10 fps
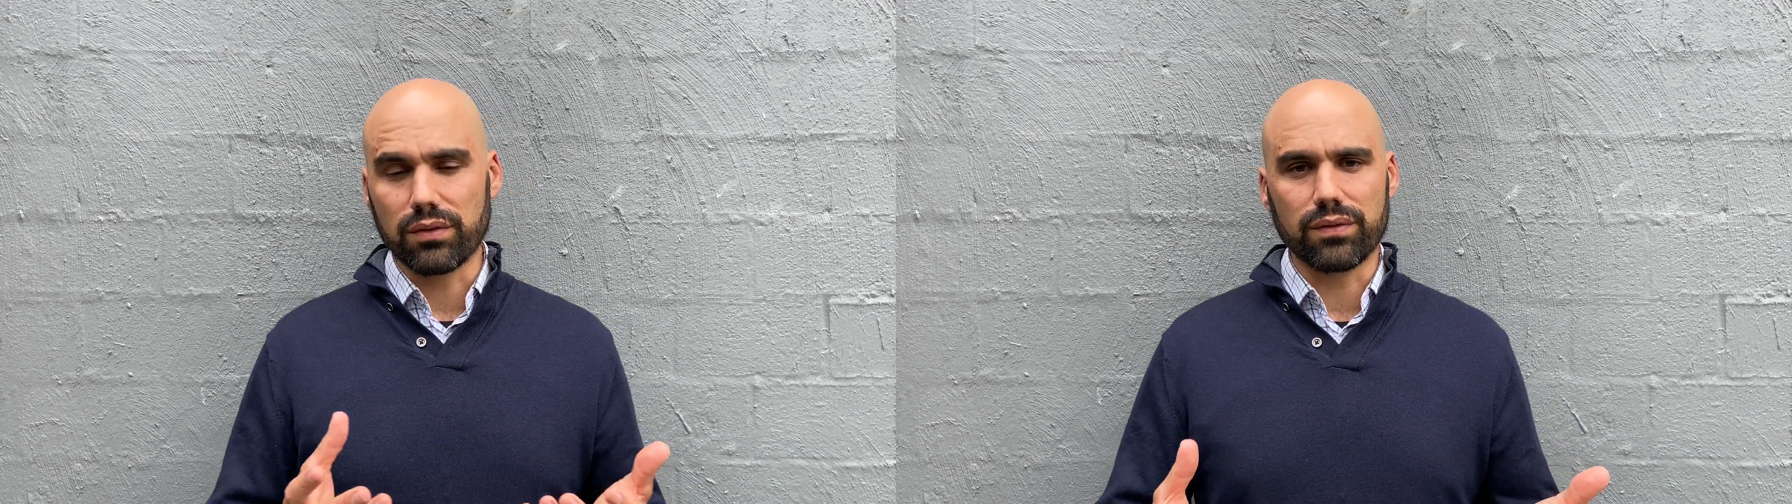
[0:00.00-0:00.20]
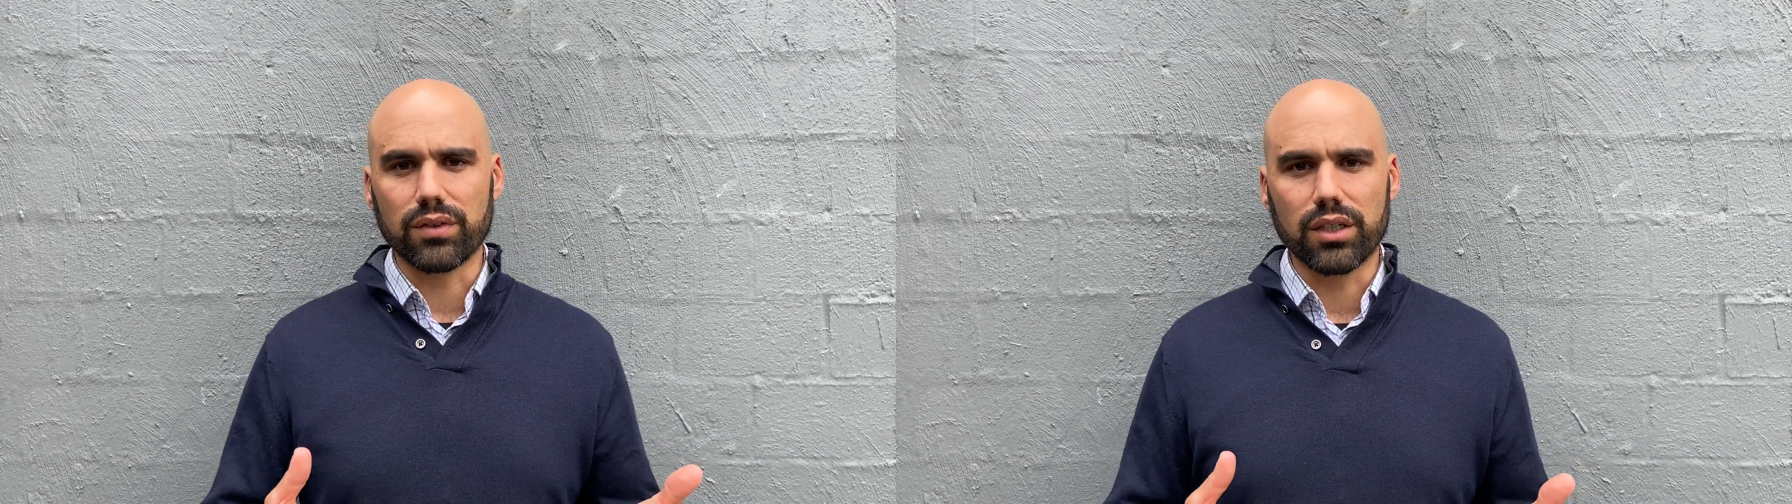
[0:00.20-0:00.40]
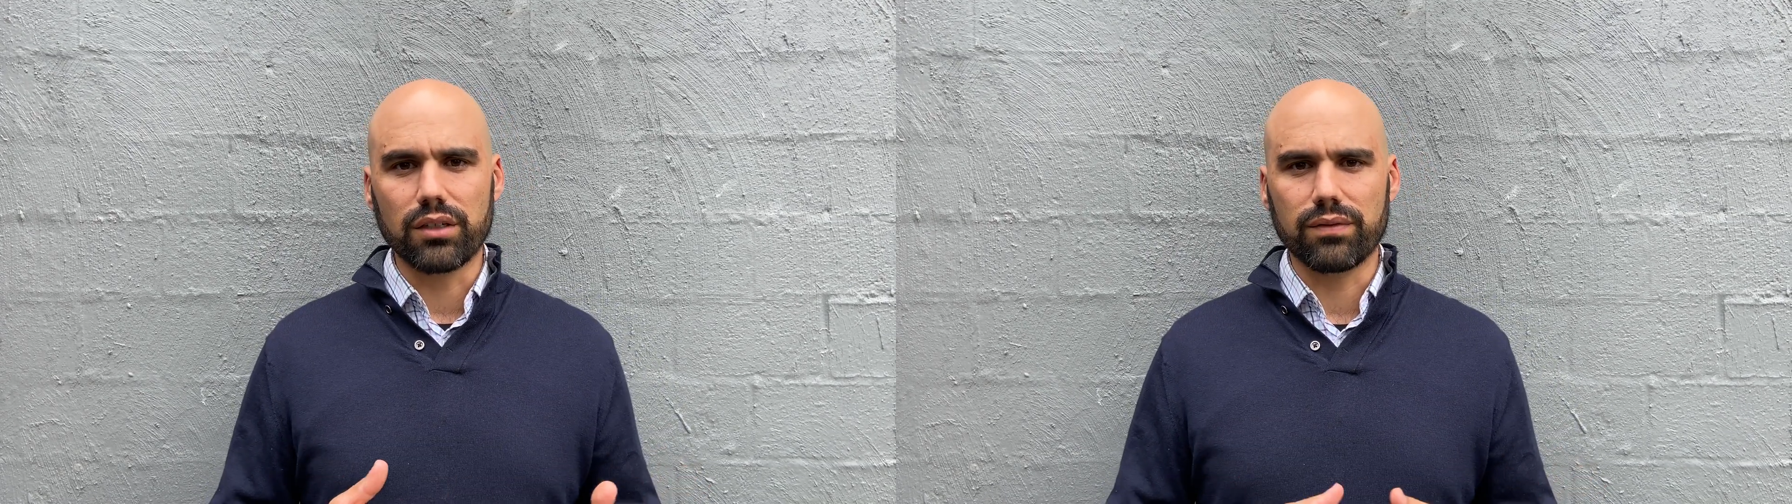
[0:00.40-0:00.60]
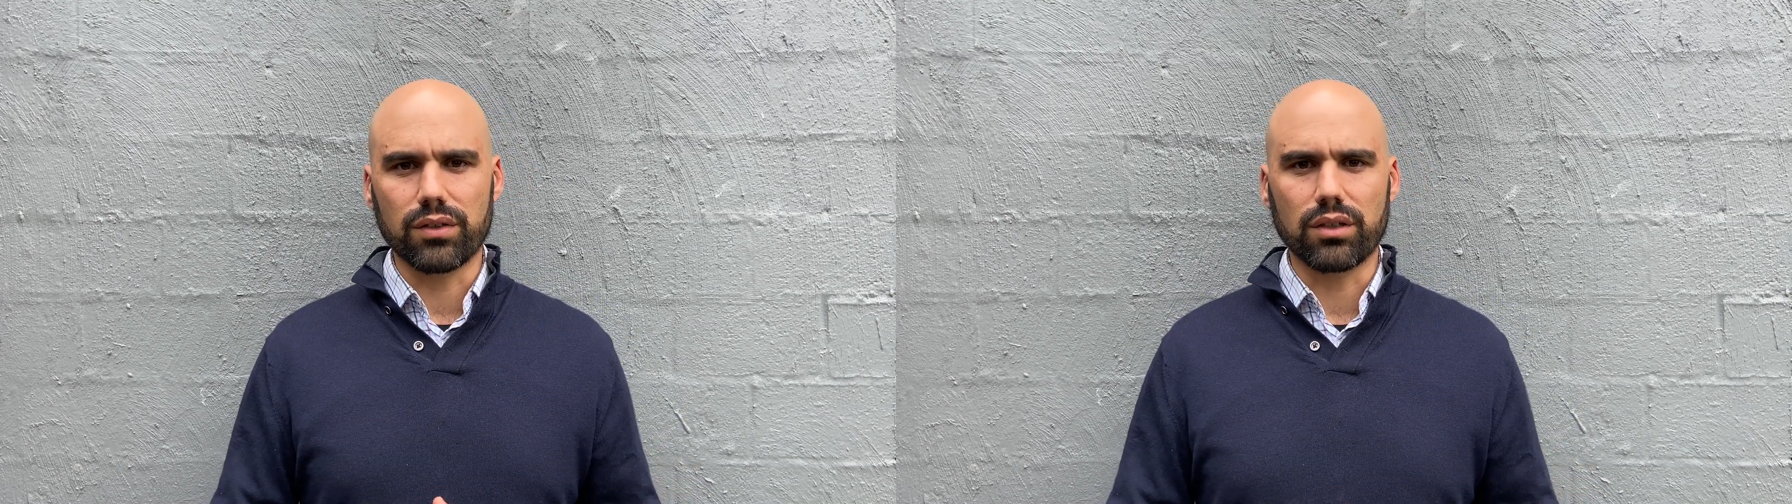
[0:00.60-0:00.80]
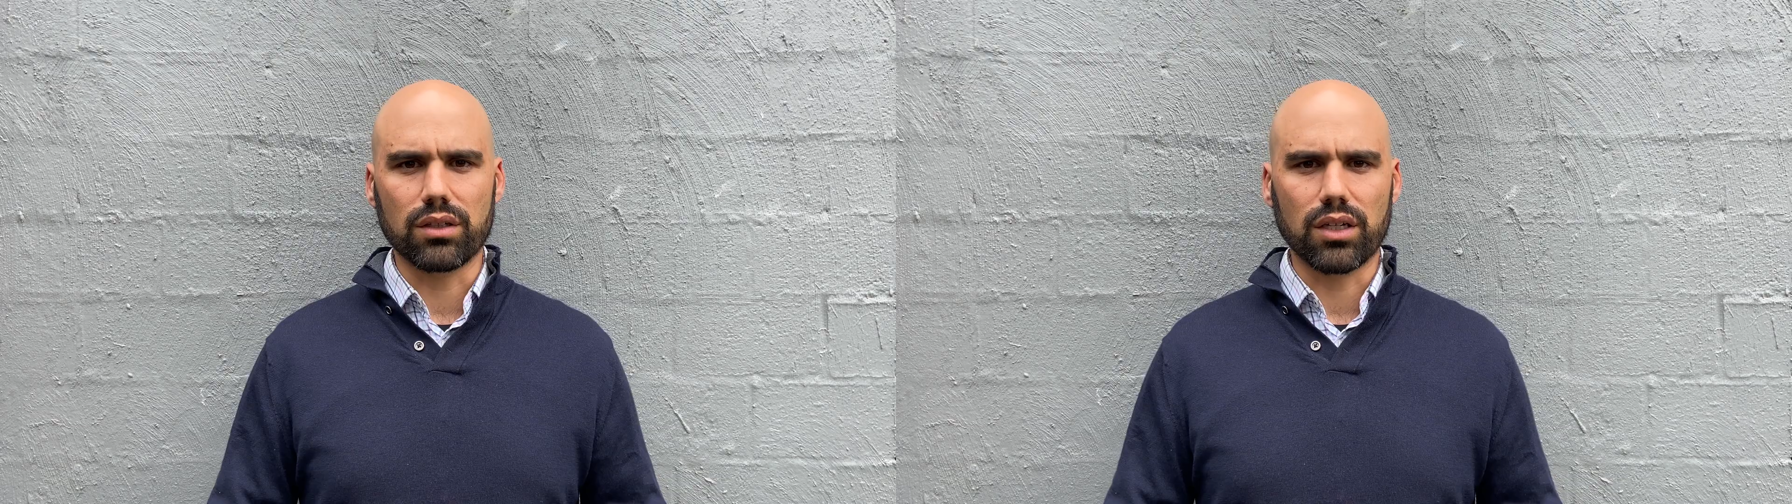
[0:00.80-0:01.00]
free
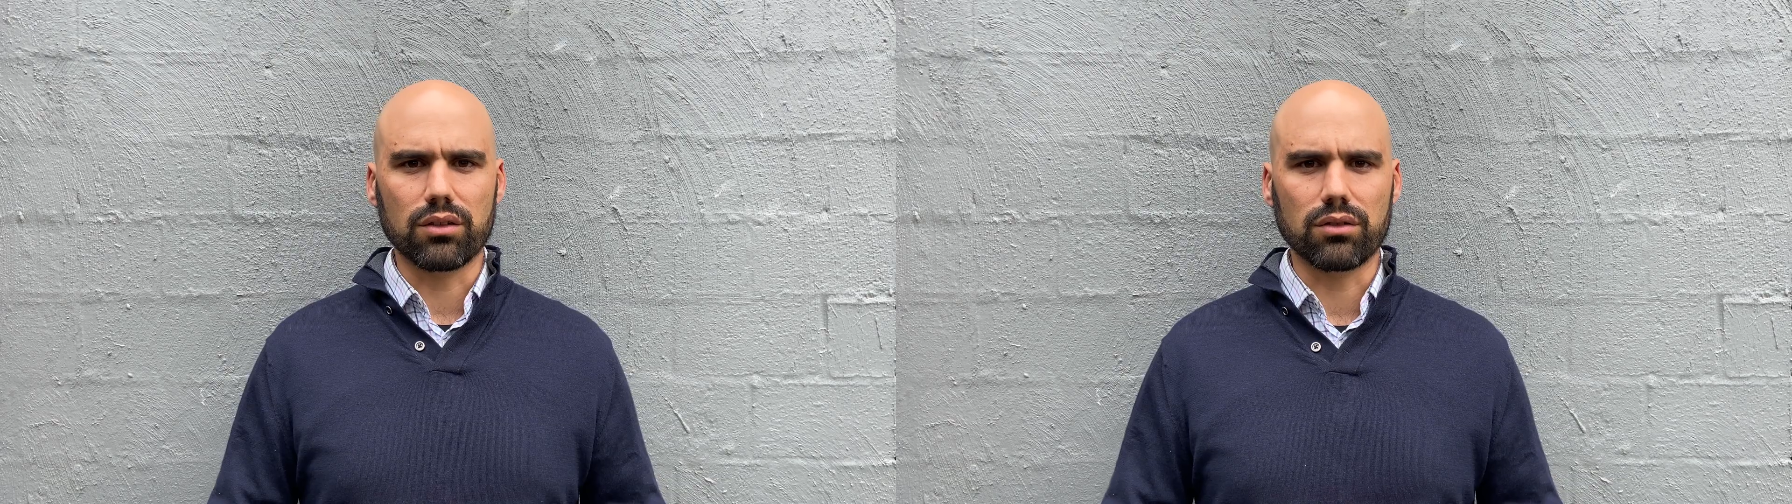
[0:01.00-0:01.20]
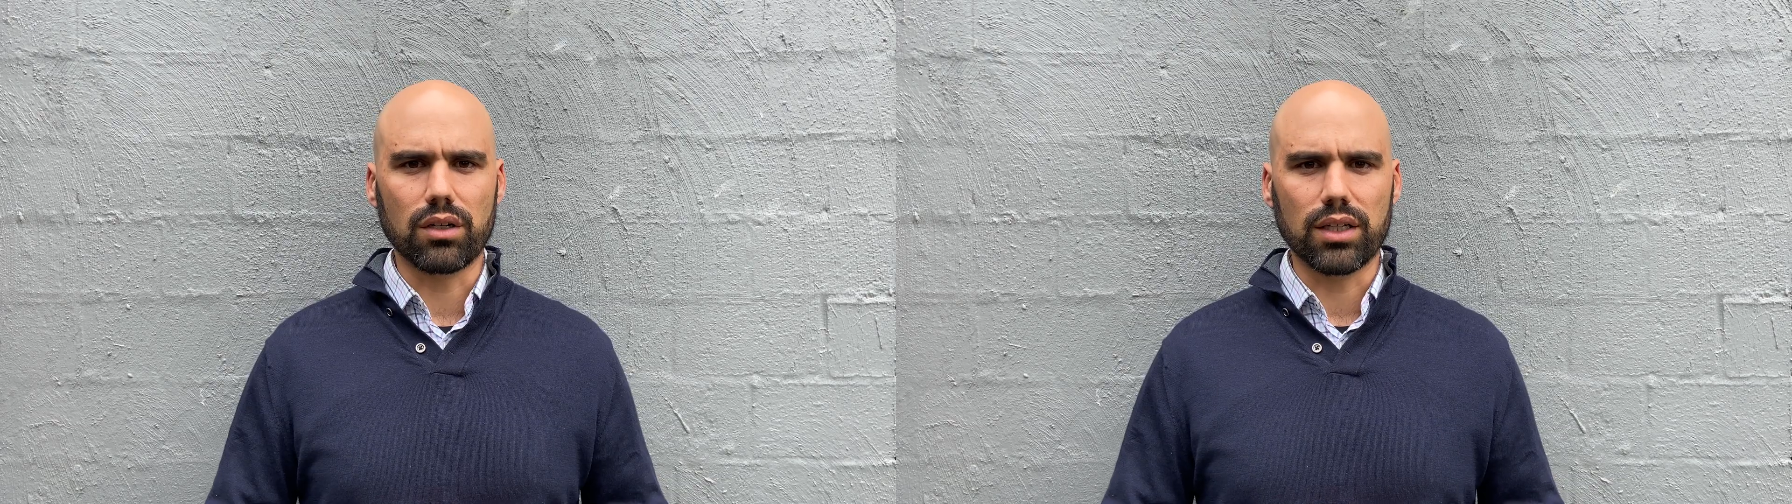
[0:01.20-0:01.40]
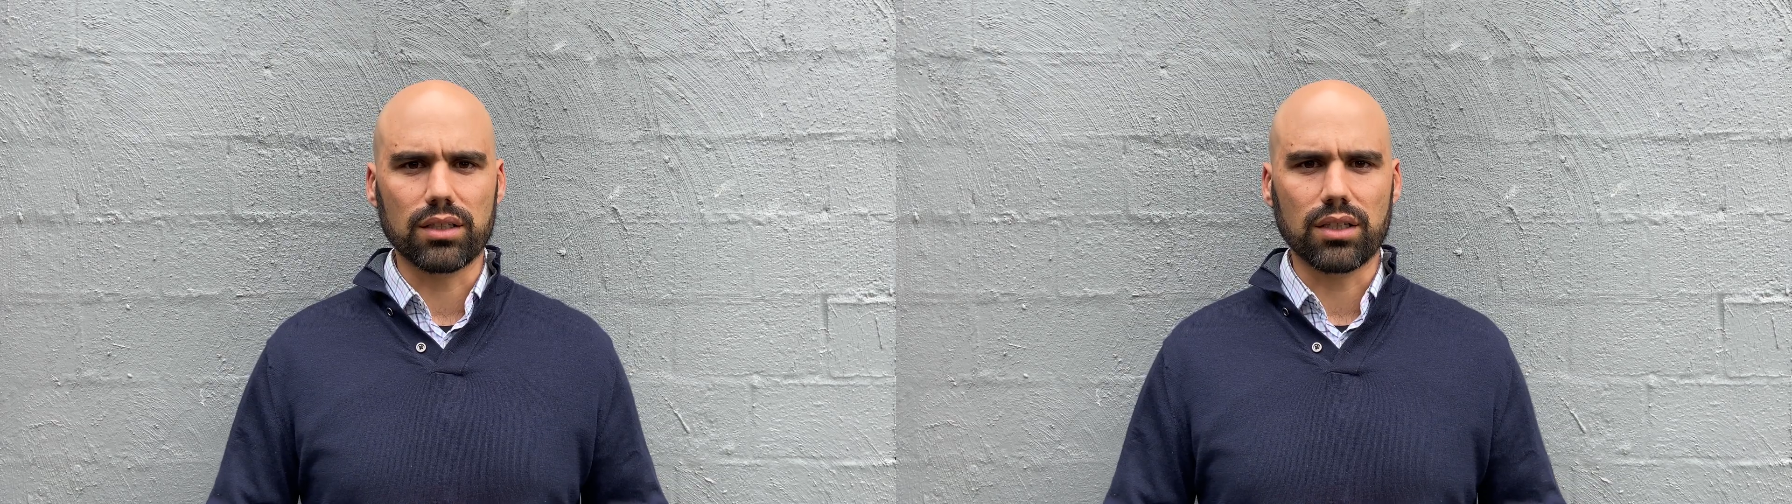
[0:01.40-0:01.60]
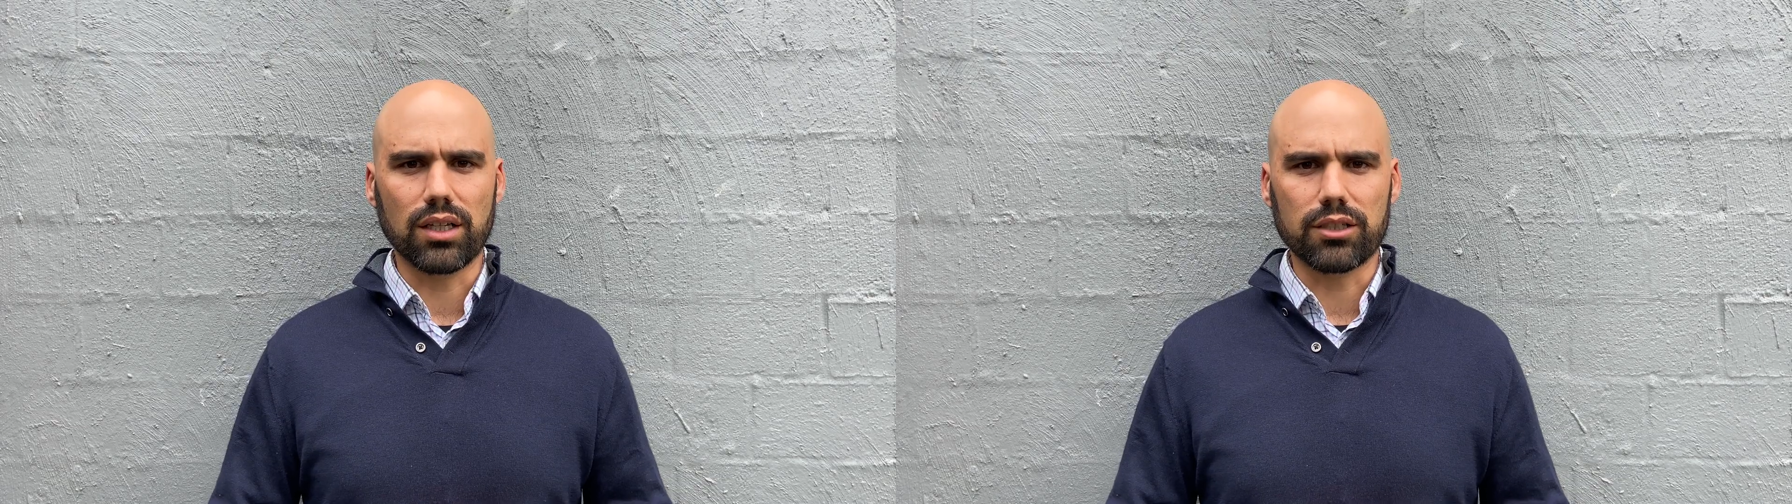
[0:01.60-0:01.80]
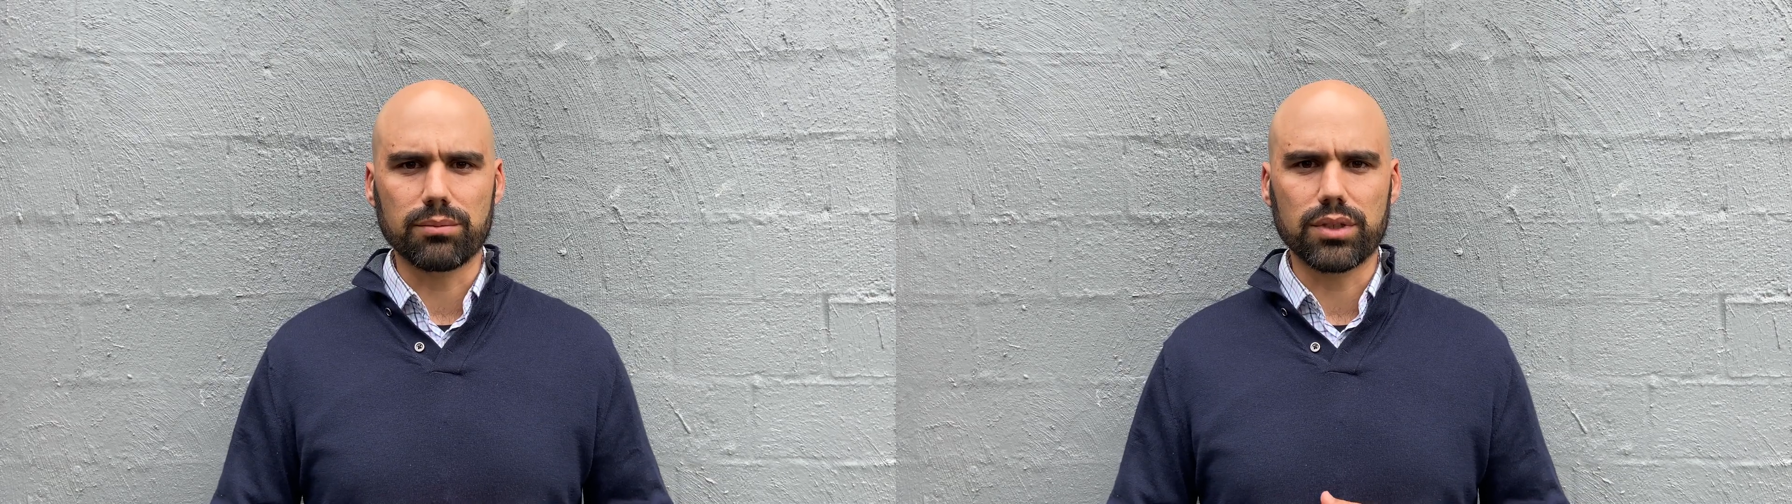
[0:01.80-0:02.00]
for Kangaroo Island
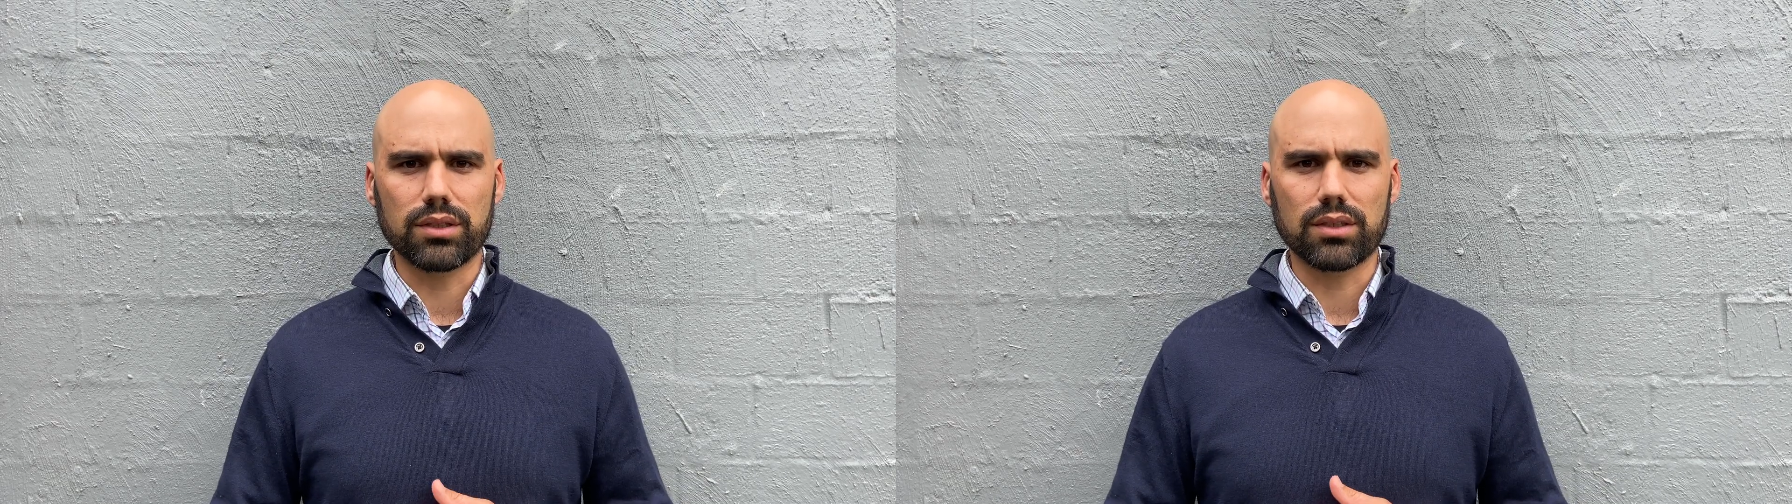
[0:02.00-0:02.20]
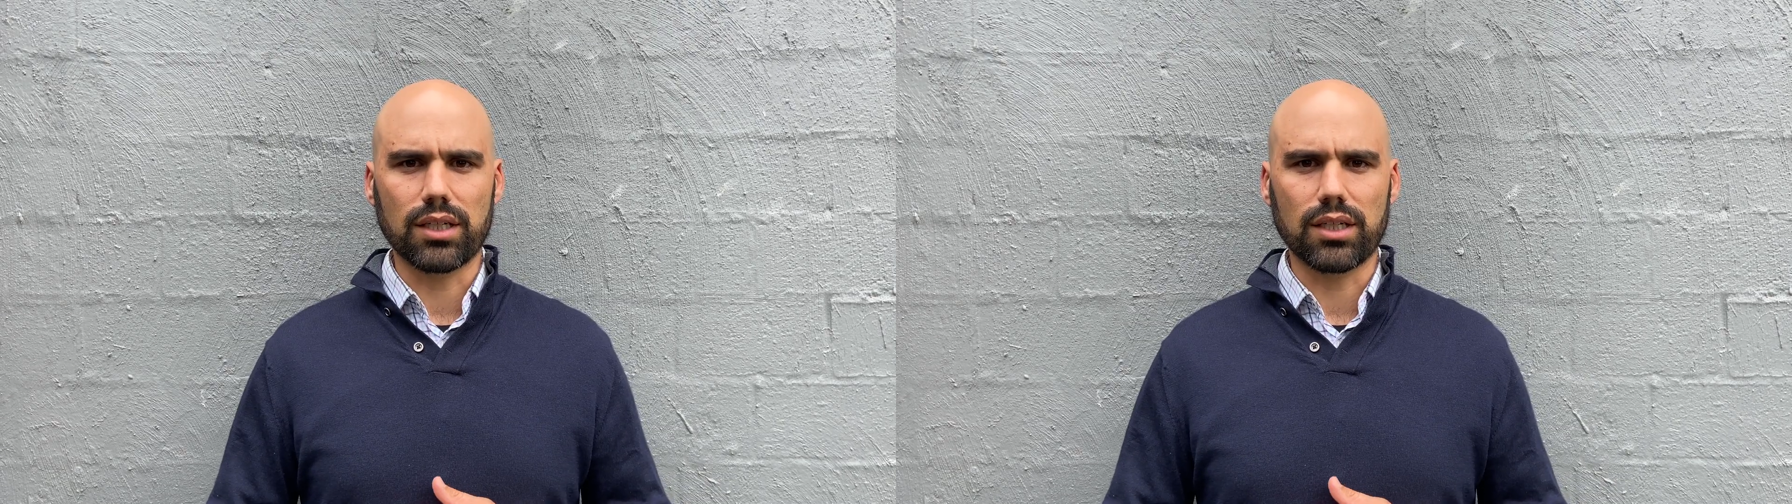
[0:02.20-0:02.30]
clubs